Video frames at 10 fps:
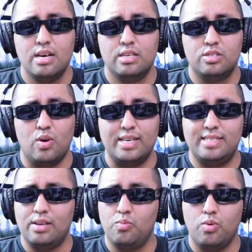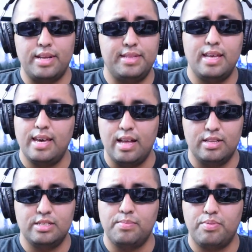So I said, what the hell
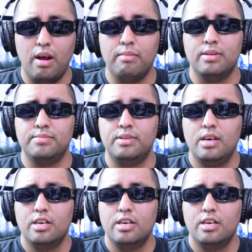is the problem?